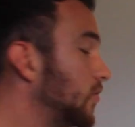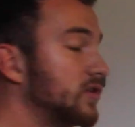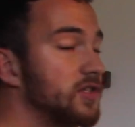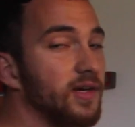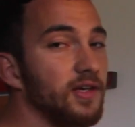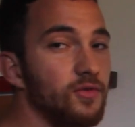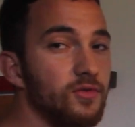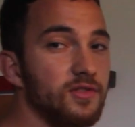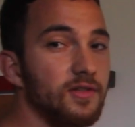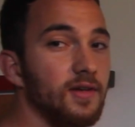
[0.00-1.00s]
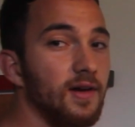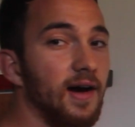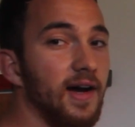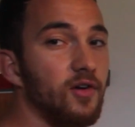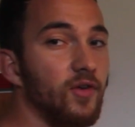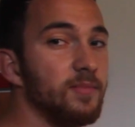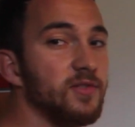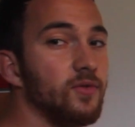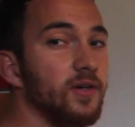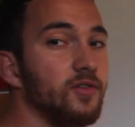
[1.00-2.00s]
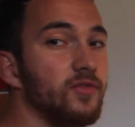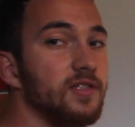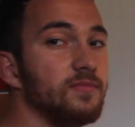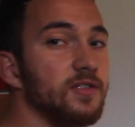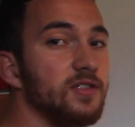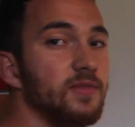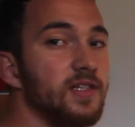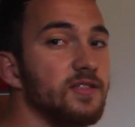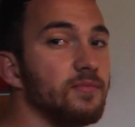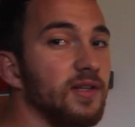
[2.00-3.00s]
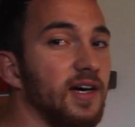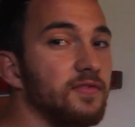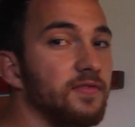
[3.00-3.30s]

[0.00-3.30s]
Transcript: course you can use higher reps for increased muscle mass, but I